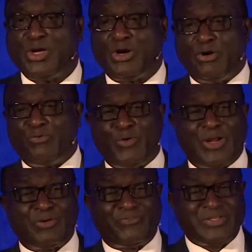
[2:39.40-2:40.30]
of
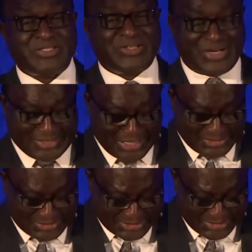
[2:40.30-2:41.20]
one of its
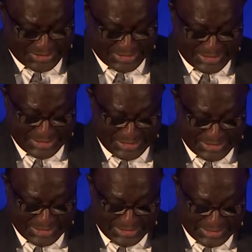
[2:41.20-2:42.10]
greatest
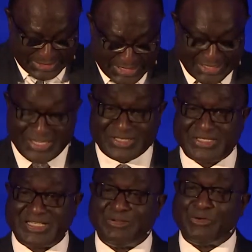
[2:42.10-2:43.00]
leaders
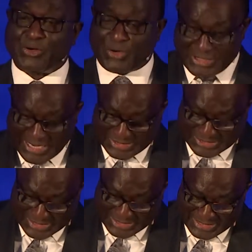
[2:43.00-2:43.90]
in
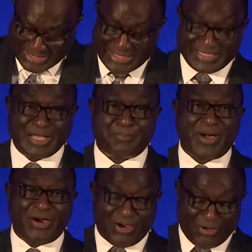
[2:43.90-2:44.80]
recognizing the
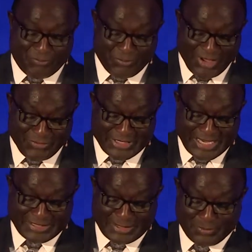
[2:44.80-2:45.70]
power of private
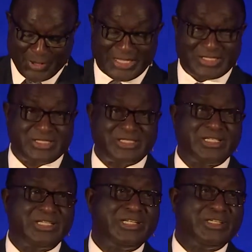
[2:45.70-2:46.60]
enterprise
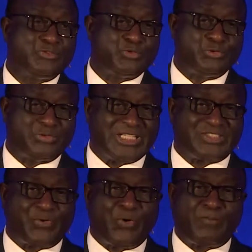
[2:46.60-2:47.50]
to
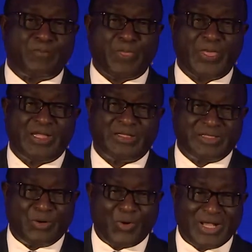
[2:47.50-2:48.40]
transform
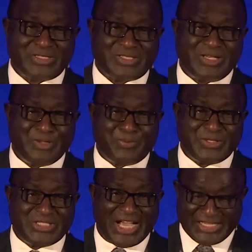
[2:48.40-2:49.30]
the once sleeping
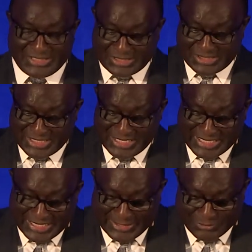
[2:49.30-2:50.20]
giant
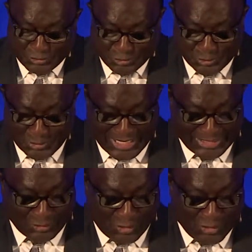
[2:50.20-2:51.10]
into
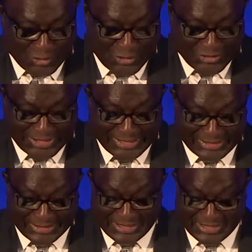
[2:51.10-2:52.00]
an
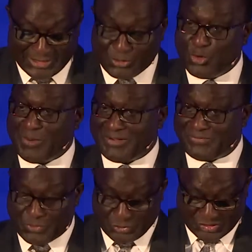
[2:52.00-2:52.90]
all-conquering global
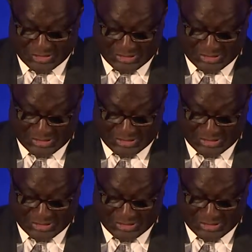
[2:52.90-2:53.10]
force.